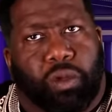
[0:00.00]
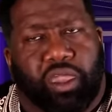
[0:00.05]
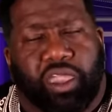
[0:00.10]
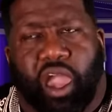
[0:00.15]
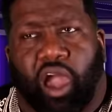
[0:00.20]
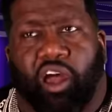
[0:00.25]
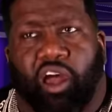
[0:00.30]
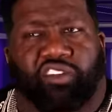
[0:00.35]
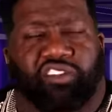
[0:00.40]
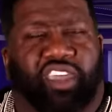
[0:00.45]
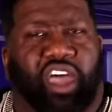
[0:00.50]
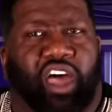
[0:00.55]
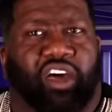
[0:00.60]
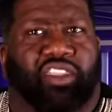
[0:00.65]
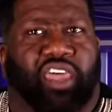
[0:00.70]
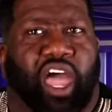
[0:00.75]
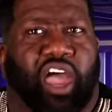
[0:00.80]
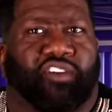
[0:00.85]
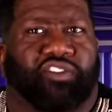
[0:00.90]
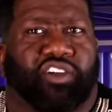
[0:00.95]
Now y'all in
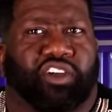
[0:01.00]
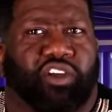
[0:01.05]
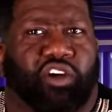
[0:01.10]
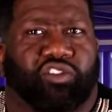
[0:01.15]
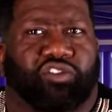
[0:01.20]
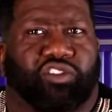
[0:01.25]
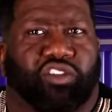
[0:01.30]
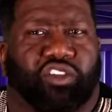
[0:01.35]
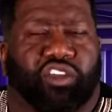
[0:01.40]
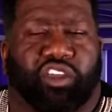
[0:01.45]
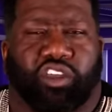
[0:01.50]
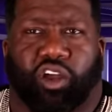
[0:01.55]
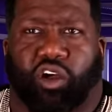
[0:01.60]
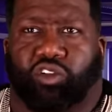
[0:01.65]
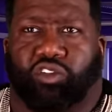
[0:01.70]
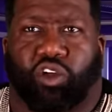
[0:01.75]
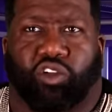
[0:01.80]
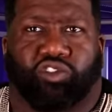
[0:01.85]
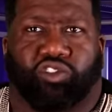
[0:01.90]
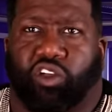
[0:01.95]
South Africa don't you
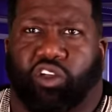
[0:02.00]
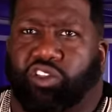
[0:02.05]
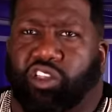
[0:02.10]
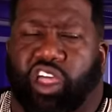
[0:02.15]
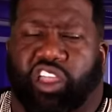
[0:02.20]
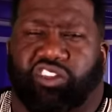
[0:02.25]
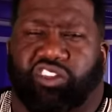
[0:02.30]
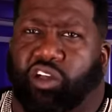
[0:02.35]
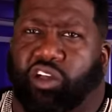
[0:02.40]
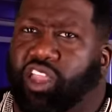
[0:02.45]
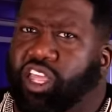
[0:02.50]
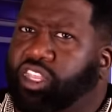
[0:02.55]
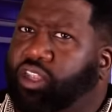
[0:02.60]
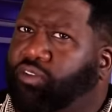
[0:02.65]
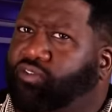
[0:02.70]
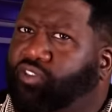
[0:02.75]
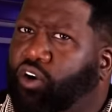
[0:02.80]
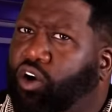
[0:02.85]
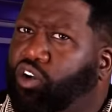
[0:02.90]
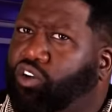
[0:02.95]
know don't don't let don't let
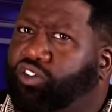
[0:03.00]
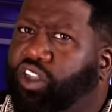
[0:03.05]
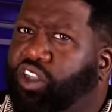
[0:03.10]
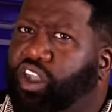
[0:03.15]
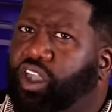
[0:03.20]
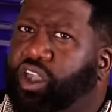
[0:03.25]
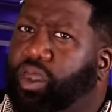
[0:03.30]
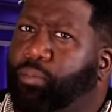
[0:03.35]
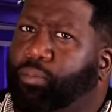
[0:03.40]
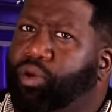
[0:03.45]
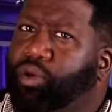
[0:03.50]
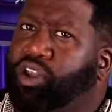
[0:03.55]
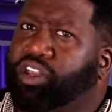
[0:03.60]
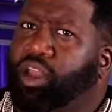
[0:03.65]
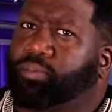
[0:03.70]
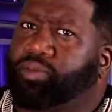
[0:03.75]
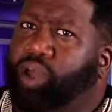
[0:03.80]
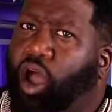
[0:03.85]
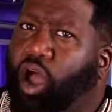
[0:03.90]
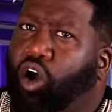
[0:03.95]
them folks
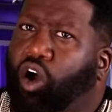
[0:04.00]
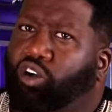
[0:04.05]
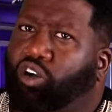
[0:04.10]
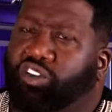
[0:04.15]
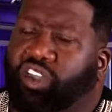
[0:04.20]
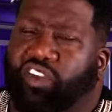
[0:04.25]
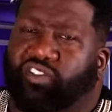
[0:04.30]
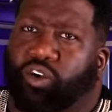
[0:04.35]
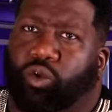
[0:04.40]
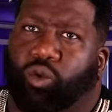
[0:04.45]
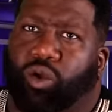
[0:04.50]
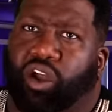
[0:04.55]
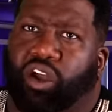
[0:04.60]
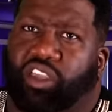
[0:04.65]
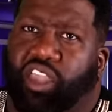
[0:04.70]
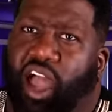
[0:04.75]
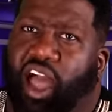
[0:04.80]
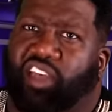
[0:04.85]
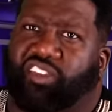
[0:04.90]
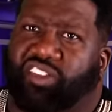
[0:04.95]
Bring them dogs everywhere.
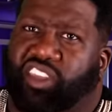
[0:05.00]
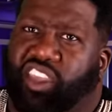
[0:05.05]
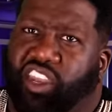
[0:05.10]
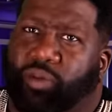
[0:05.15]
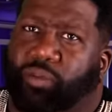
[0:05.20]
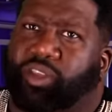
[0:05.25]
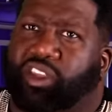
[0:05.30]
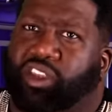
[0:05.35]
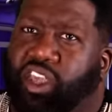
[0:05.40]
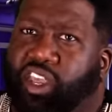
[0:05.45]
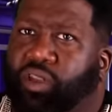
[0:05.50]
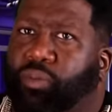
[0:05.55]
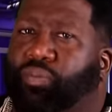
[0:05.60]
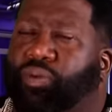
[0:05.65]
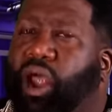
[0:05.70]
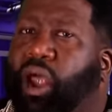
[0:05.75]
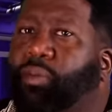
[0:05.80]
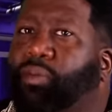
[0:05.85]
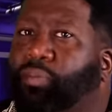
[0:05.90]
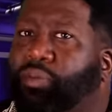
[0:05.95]
Y'all seen them in, in, the
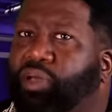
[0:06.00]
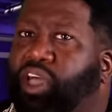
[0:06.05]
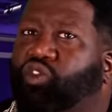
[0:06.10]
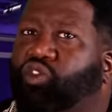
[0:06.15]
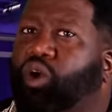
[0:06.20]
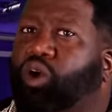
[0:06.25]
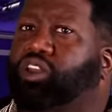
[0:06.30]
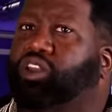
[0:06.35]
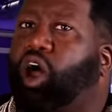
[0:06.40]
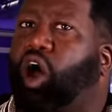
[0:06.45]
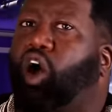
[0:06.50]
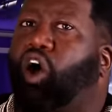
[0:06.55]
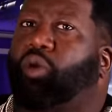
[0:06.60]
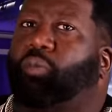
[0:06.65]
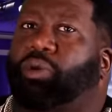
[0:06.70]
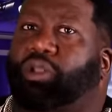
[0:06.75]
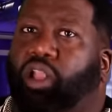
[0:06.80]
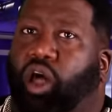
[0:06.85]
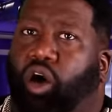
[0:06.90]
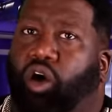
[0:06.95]
proper place where a
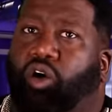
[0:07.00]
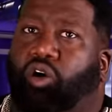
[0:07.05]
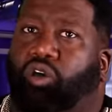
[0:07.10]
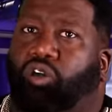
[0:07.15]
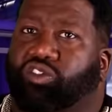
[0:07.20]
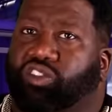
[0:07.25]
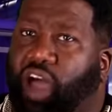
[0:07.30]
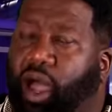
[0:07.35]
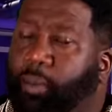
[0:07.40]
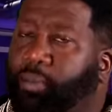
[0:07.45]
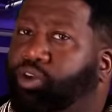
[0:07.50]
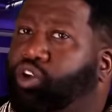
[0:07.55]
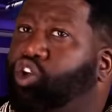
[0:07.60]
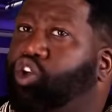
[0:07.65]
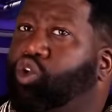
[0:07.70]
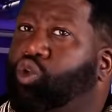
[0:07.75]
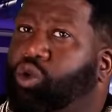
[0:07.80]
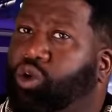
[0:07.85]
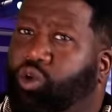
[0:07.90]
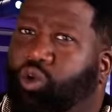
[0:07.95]
dog belongs. I'm
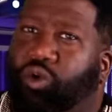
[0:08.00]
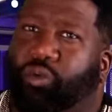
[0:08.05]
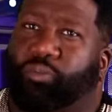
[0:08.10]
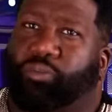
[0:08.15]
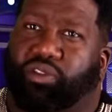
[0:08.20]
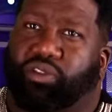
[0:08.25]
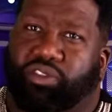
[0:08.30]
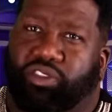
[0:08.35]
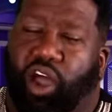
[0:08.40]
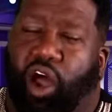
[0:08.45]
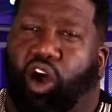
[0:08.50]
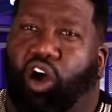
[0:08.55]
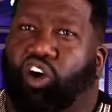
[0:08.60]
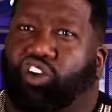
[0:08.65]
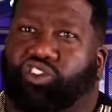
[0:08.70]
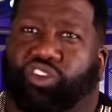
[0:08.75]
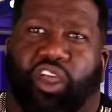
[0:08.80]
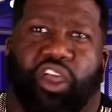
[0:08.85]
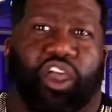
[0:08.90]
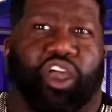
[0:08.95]
cool with, with
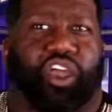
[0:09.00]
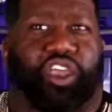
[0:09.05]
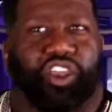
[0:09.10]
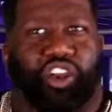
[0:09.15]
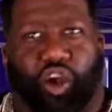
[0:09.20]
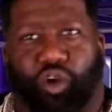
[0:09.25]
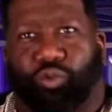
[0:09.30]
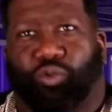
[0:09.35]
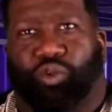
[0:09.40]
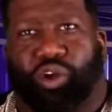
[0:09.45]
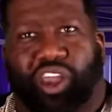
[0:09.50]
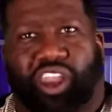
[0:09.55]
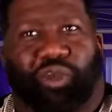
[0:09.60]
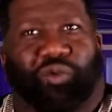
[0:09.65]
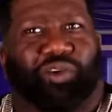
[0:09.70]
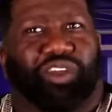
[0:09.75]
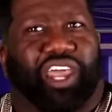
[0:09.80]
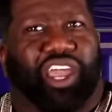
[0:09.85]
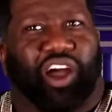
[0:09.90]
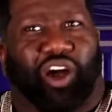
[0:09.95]
dogs, you know,
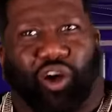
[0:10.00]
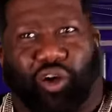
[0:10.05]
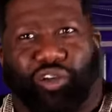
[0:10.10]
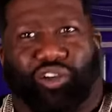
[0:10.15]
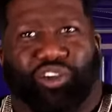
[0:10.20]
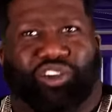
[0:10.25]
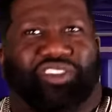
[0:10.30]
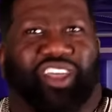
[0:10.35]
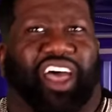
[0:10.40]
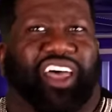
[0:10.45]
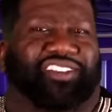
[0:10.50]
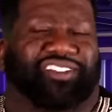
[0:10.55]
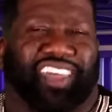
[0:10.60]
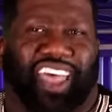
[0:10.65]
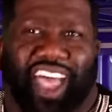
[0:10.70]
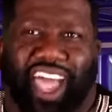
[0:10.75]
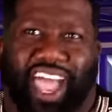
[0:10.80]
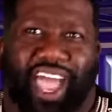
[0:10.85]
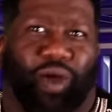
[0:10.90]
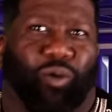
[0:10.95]
running with their owners
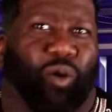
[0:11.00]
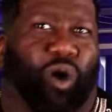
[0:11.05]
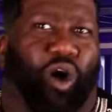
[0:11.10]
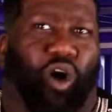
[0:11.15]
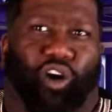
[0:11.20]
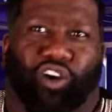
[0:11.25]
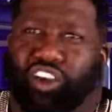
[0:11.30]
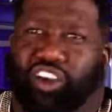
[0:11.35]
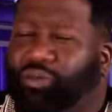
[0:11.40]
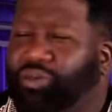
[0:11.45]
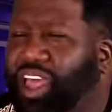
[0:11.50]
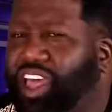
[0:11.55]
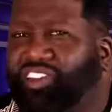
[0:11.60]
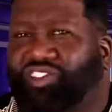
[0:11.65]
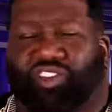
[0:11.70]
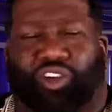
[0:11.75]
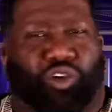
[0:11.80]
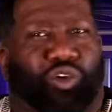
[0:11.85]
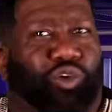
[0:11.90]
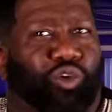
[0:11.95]
outside, walking them.
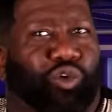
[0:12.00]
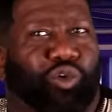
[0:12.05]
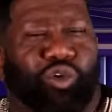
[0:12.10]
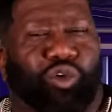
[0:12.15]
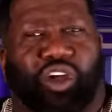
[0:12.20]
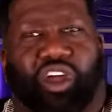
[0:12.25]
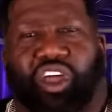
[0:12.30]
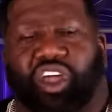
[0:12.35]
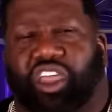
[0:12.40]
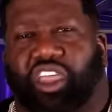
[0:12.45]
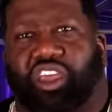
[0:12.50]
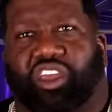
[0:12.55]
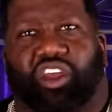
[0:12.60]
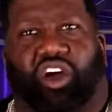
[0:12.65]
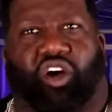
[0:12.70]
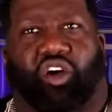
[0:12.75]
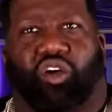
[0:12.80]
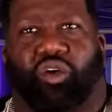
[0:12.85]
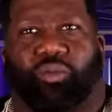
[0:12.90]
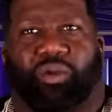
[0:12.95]
That's cool, you
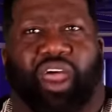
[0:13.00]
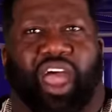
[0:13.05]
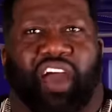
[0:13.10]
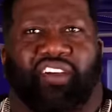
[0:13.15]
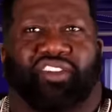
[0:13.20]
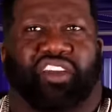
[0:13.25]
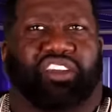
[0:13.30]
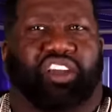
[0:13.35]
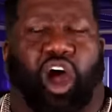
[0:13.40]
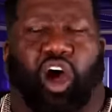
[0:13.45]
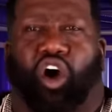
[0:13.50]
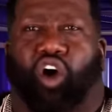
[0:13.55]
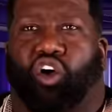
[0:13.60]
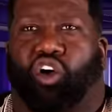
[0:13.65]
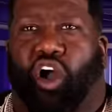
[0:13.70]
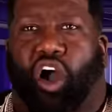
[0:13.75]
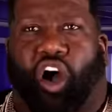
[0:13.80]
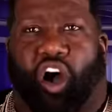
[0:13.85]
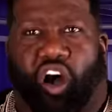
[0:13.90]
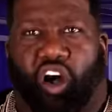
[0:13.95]
know, but having a
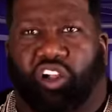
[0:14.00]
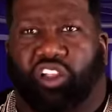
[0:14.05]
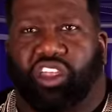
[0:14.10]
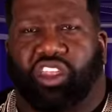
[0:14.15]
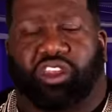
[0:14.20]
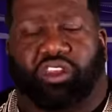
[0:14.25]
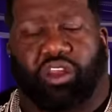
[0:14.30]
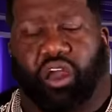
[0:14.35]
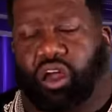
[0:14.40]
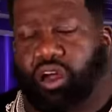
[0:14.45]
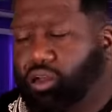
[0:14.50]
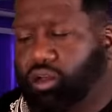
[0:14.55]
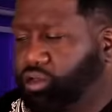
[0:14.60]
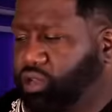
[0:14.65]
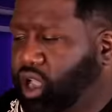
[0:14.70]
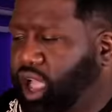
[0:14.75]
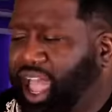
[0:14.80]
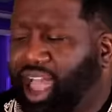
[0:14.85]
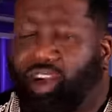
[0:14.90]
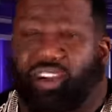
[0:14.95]
dog all in, no.
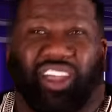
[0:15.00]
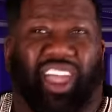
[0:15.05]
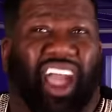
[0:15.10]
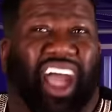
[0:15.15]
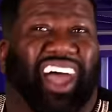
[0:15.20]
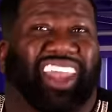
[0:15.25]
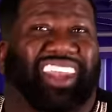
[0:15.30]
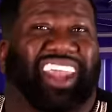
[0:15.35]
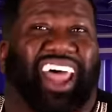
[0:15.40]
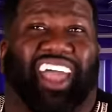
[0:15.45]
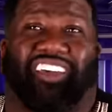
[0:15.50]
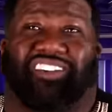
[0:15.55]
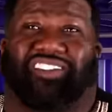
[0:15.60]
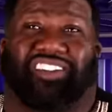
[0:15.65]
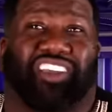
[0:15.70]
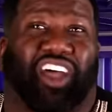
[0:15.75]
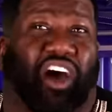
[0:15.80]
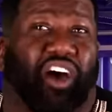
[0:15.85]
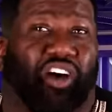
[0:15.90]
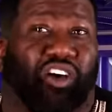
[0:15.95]
No, I don't care how
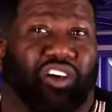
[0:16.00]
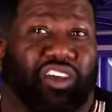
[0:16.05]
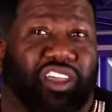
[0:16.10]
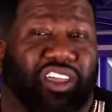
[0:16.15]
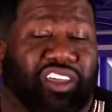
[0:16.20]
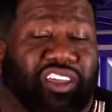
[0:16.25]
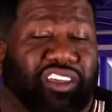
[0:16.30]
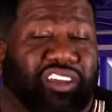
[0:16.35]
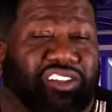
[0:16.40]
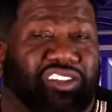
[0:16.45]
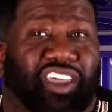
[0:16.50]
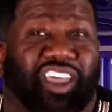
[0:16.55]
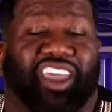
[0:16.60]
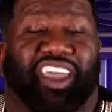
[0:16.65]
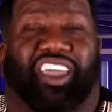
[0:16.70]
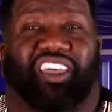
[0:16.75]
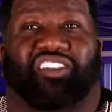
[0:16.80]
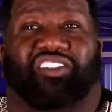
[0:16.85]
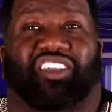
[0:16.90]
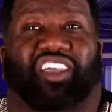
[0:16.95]
nice the dog is.
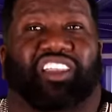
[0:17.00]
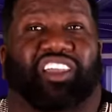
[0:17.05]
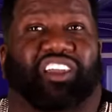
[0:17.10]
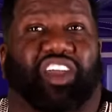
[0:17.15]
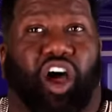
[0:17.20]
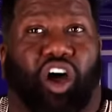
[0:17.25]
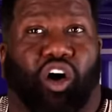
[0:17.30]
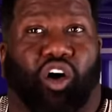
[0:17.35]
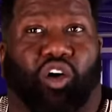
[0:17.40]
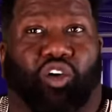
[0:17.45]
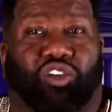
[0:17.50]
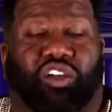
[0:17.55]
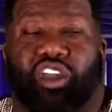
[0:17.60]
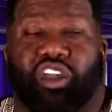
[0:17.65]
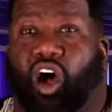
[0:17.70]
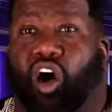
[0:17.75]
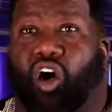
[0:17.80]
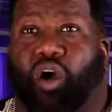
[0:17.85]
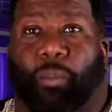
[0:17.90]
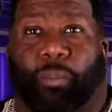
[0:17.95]
It's still a dog. The
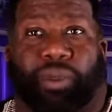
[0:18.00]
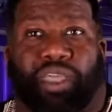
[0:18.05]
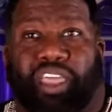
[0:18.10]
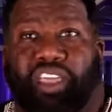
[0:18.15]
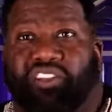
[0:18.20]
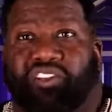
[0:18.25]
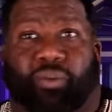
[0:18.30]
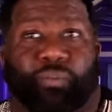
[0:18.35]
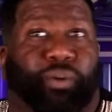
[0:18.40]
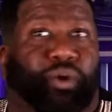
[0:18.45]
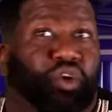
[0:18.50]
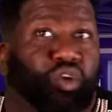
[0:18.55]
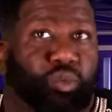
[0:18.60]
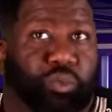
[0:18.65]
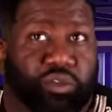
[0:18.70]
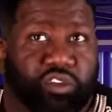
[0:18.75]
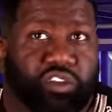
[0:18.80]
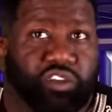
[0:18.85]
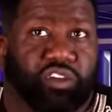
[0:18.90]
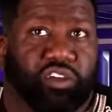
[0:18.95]
dog pees and
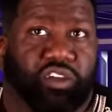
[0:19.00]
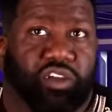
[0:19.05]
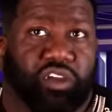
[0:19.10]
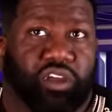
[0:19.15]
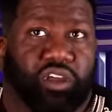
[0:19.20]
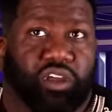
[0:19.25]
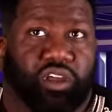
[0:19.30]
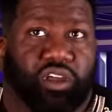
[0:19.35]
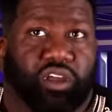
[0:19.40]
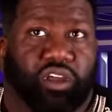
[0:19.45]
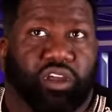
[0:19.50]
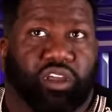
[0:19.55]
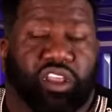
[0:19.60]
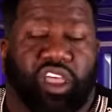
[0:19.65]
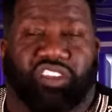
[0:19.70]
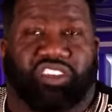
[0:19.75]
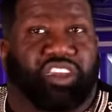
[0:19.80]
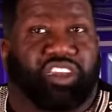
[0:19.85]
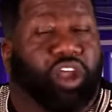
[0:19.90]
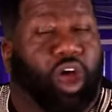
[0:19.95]
poops.
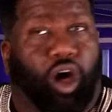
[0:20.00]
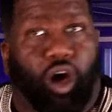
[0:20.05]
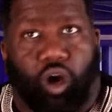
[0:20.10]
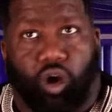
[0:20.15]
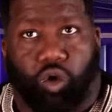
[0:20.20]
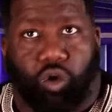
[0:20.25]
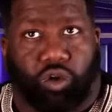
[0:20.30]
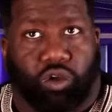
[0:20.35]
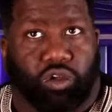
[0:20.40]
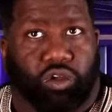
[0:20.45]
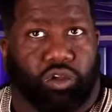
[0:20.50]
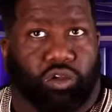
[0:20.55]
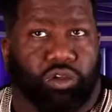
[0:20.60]
That's a dog.